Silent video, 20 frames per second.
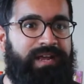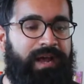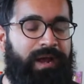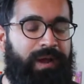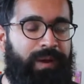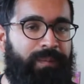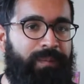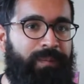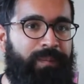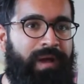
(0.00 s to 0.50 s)

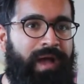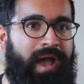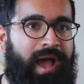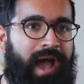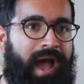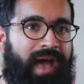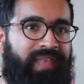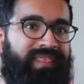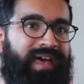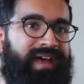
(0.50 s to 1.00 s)
And
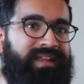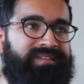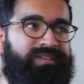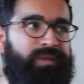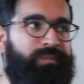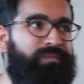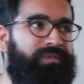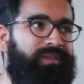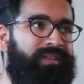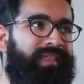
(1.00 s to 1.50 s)
that's
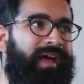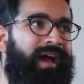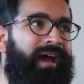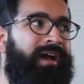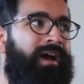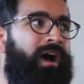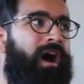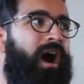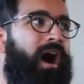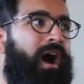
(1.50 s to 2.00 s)
something
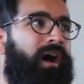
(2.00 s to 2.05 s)
that